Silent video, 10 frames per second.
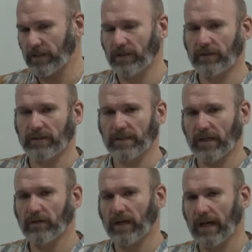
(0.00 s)
And you can
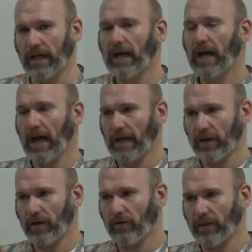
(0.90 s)
say, okay, I
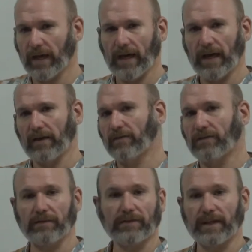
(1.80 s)
know that
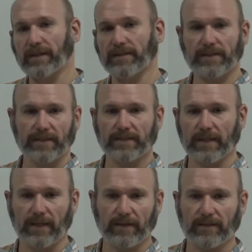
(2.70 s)

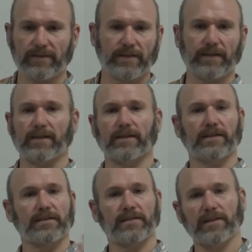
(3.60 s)
15/16ths
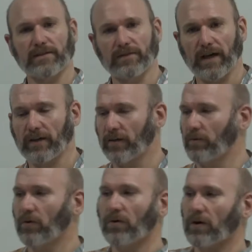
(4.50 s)
is this value,
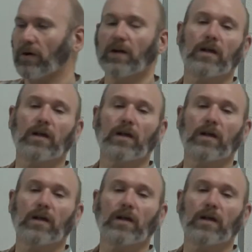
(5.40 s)
or